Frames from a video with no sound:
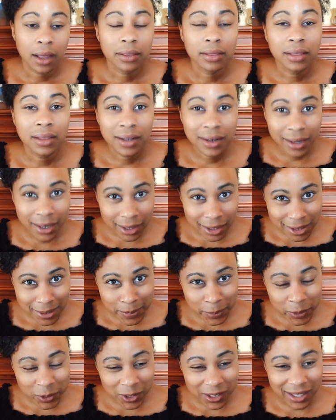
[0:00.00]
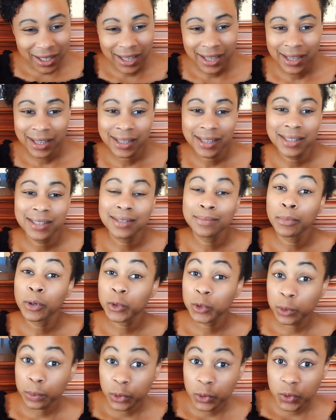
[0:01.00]
The next book is
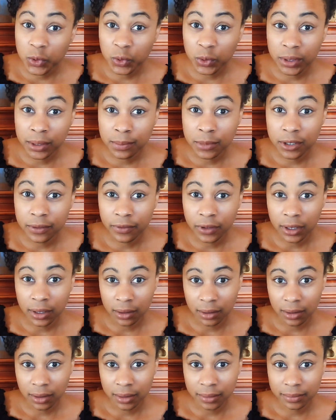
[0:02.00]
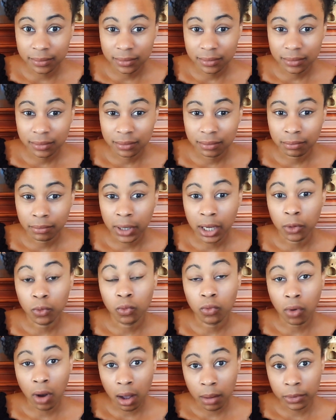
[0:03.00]
Multiple Streams of Income by
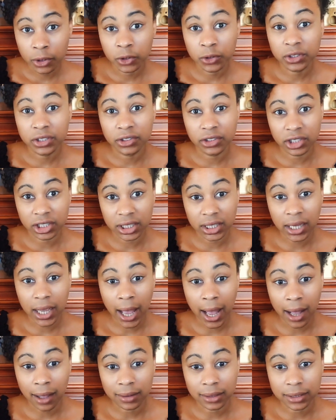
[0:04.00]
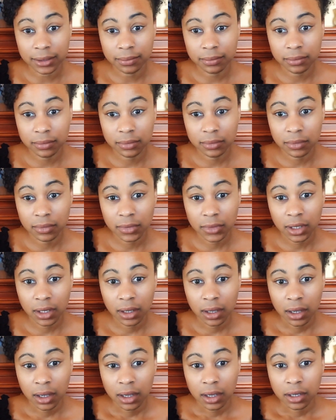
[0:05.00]
Robert G. Allen.
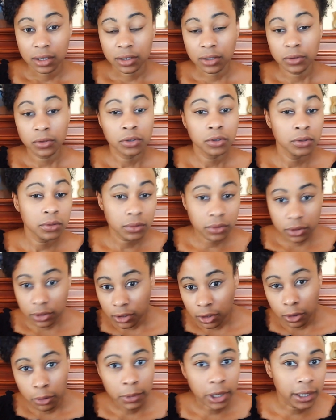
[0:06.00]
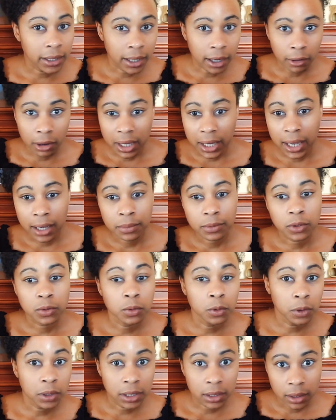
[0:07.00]
So you should know by now, I
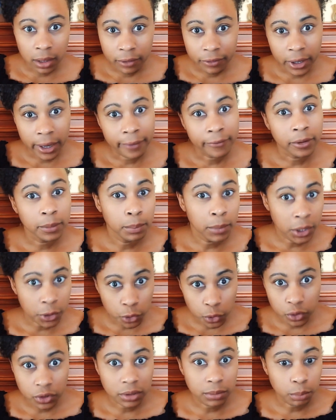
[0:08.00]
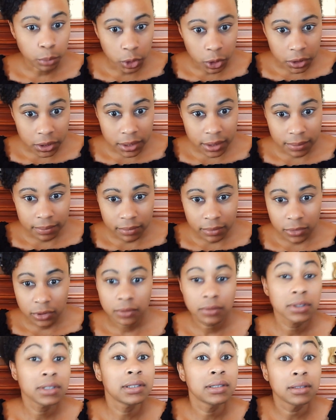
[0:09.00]
absolutely love having mentors in books.
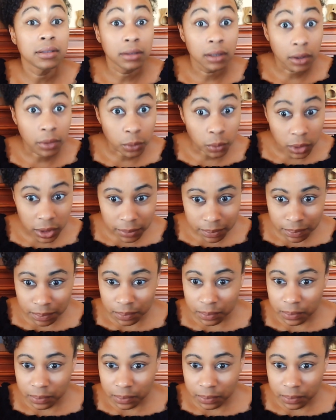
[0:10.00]
So this is another one.